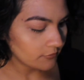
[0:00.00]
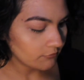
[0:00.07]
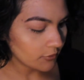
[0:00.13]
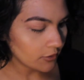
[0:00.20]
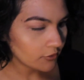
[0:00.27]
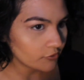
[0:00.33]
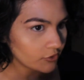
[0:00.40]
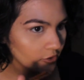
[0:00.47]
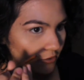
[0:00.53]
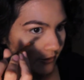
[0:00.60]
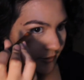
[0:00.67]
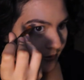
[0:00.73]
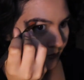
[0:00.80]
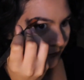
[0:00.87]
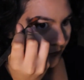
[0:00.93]
I'm not sure
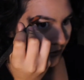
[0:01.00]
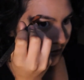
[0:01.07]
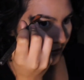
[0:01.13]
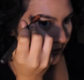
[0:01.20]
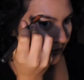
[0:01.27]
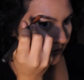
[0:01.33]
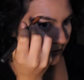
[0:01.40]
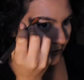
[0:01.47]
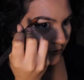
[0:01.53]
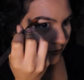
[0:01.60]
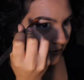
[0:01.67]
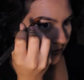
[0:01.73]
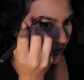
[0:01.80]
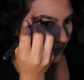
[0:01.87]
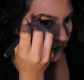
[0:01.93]
how I'm feeling this
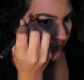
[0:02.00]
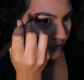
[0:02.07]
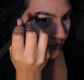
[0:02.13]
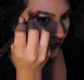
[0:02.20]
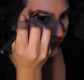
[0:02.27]
right now.